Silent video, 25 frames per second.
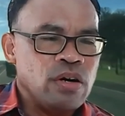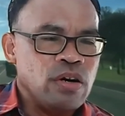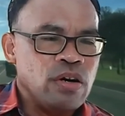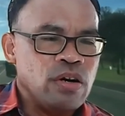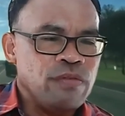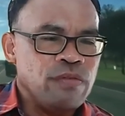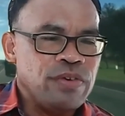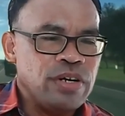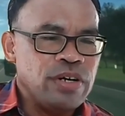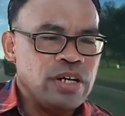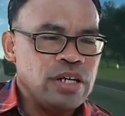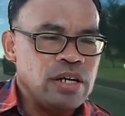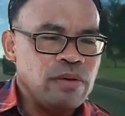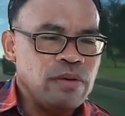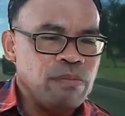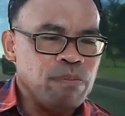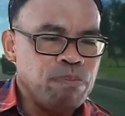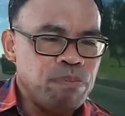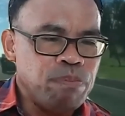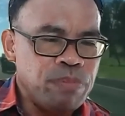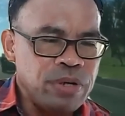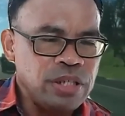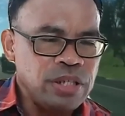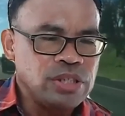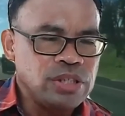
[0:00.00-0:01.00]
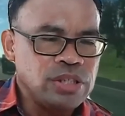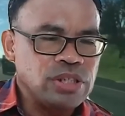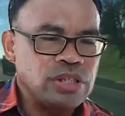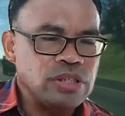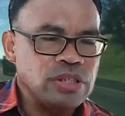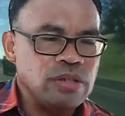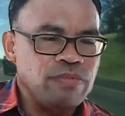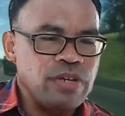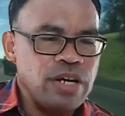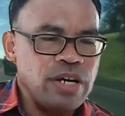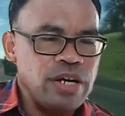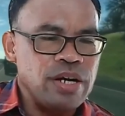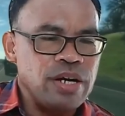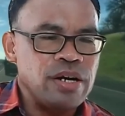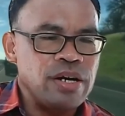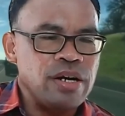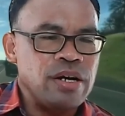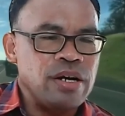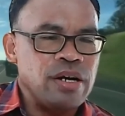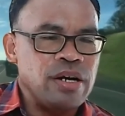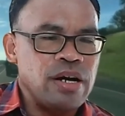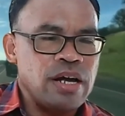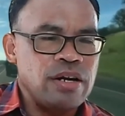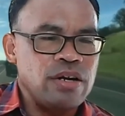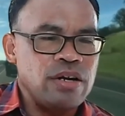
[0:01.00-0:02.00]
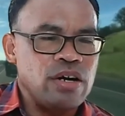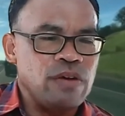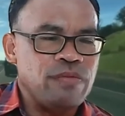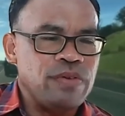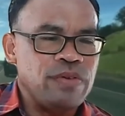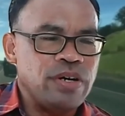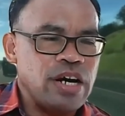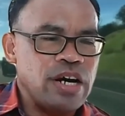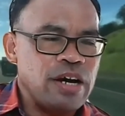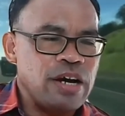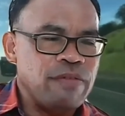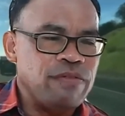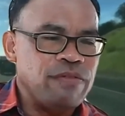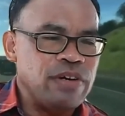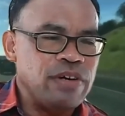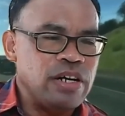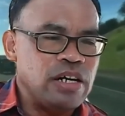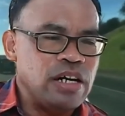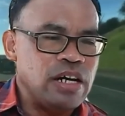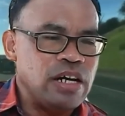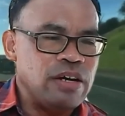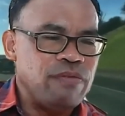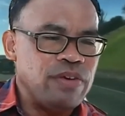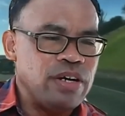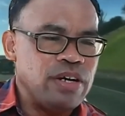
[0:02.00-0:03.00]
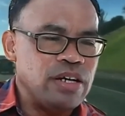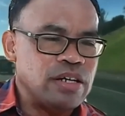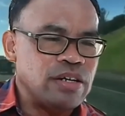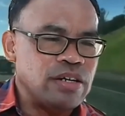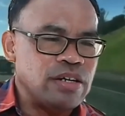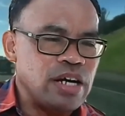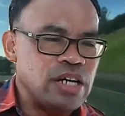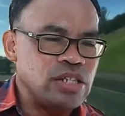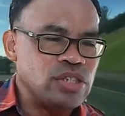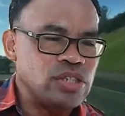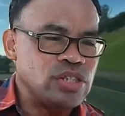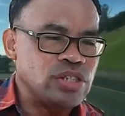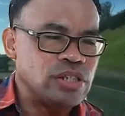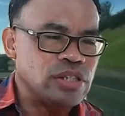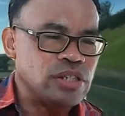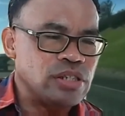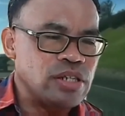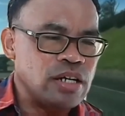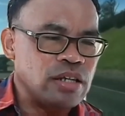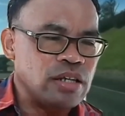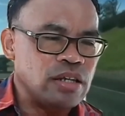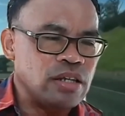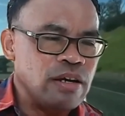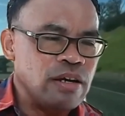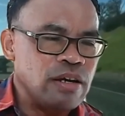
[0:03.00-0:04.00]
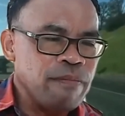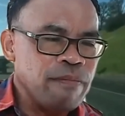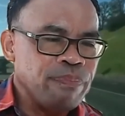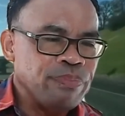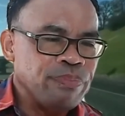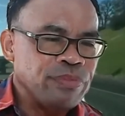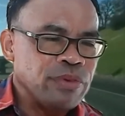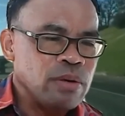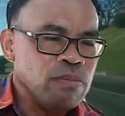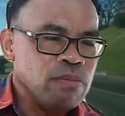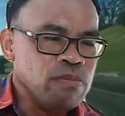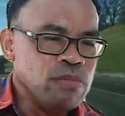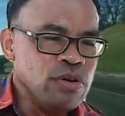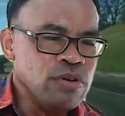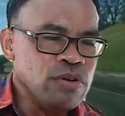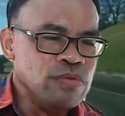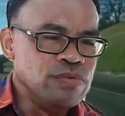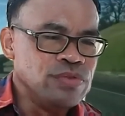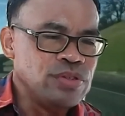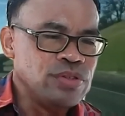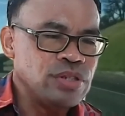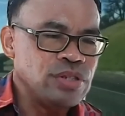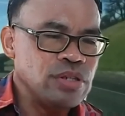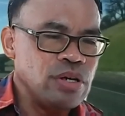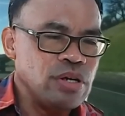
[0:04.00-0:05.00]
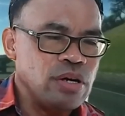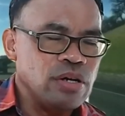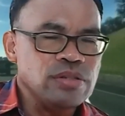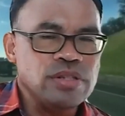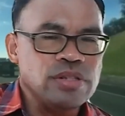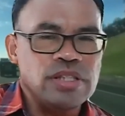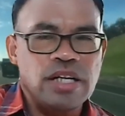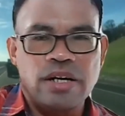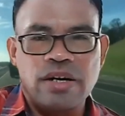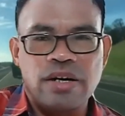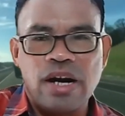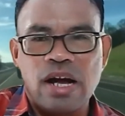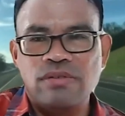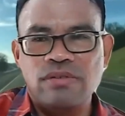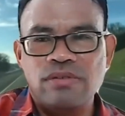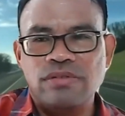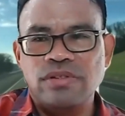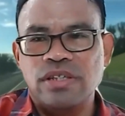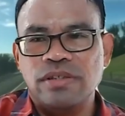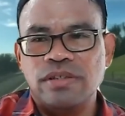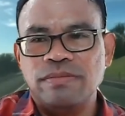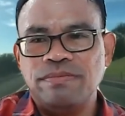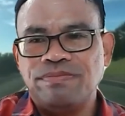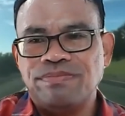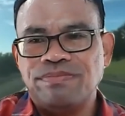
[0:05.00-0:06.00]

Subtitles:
over the birds of the air, and over every living creature that moves on the ground.